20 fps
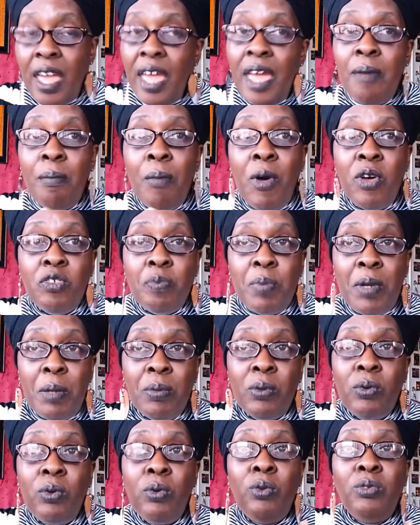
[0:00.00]
And most
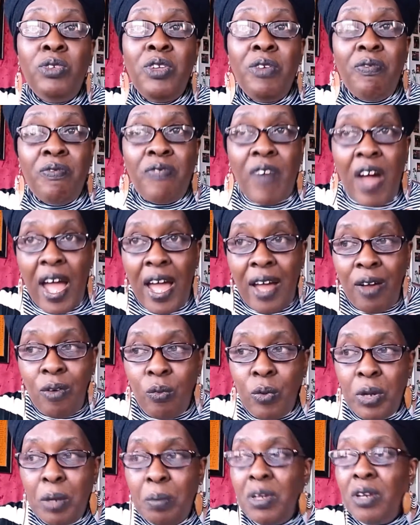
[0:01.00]
people who defile
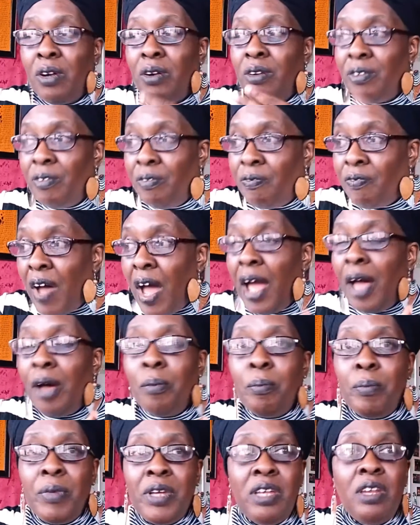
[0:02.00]
women or
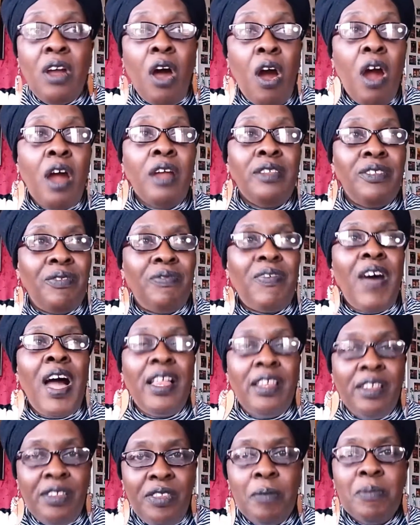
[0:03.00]
defile men are
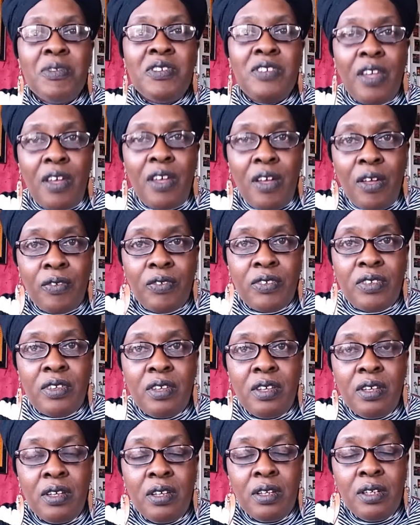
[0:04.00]
defiling themselves.
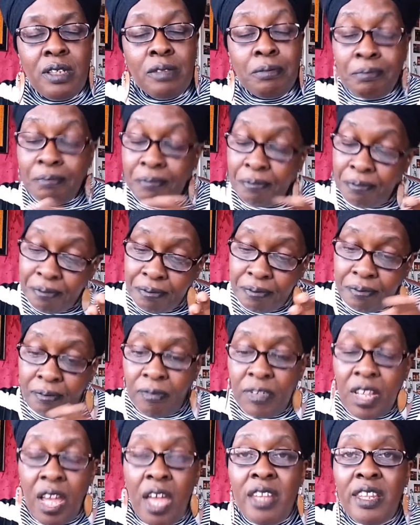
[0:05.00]

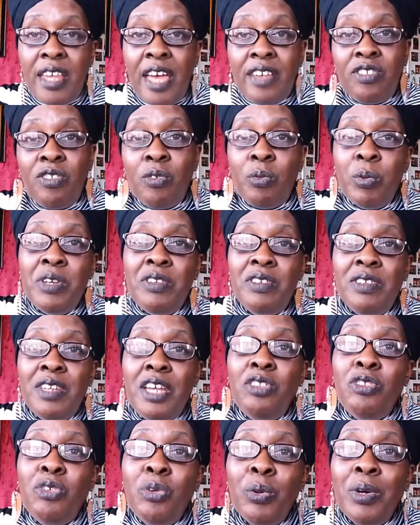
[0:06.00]
And that's the reason
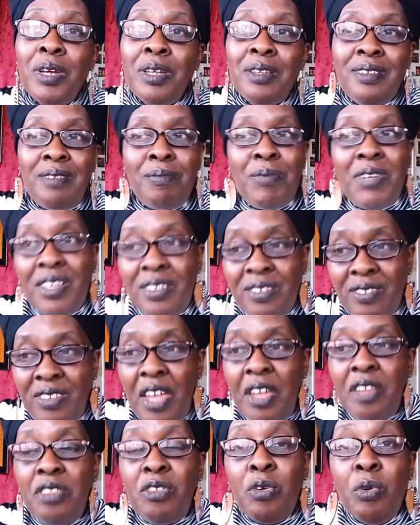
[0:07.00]
they do it, because
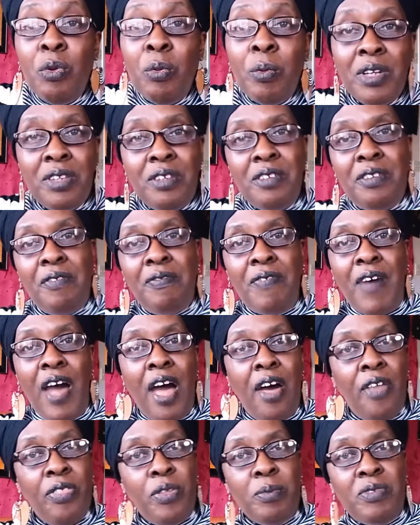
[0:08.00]
they do want to
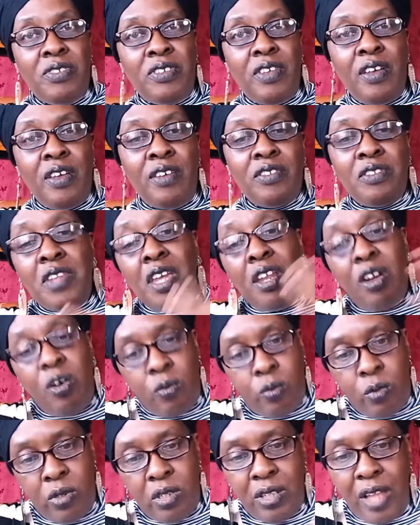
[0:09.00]
defile themselves. They
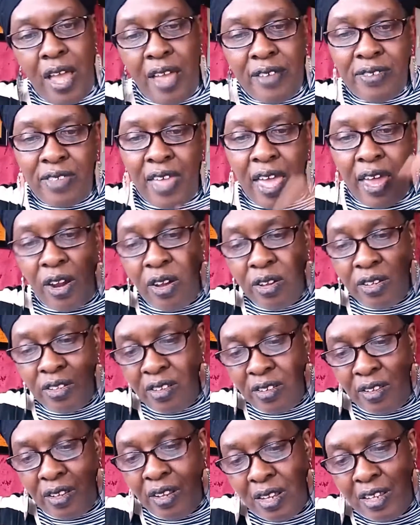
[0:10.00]
don't realize that on
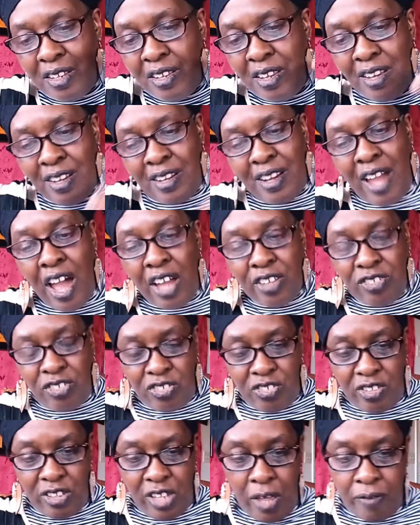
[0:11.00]
the
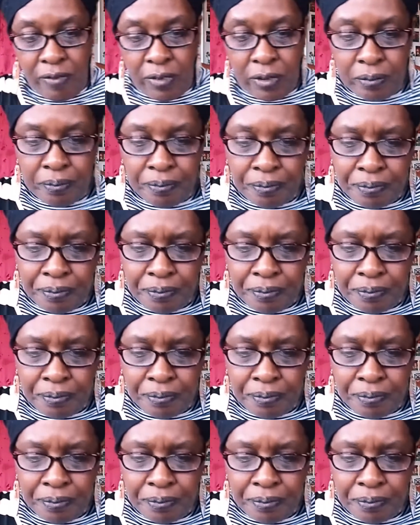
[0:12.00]
conscious level.